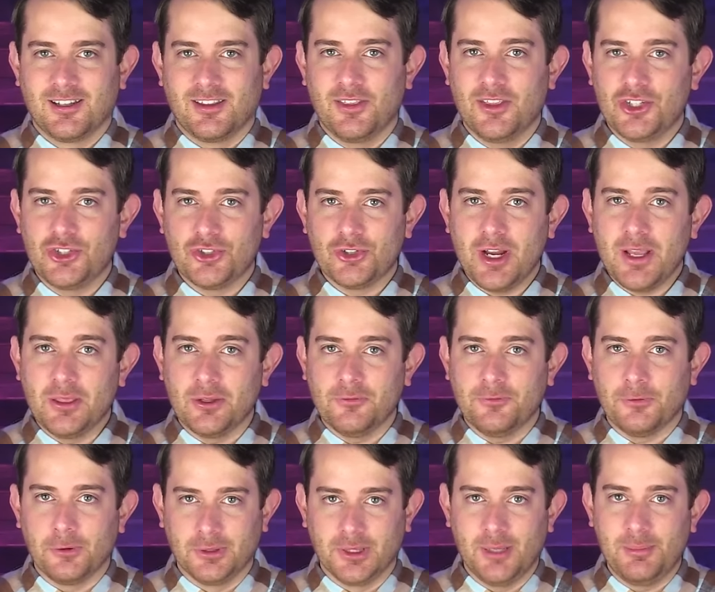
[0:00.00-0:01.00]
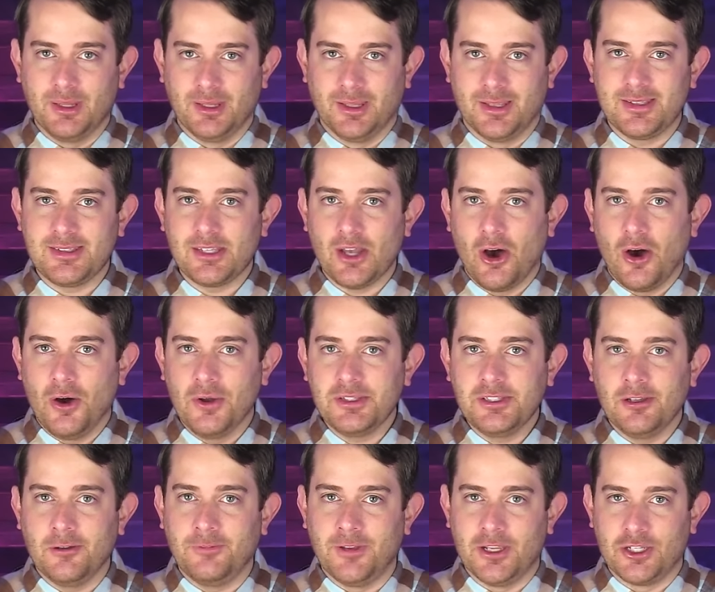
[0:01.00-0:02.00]
The trailer for Limitless
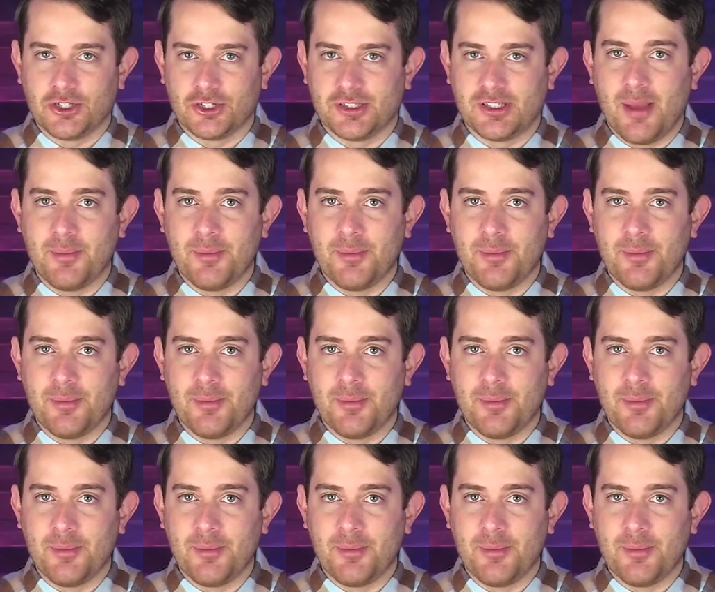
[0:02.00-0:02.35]
also features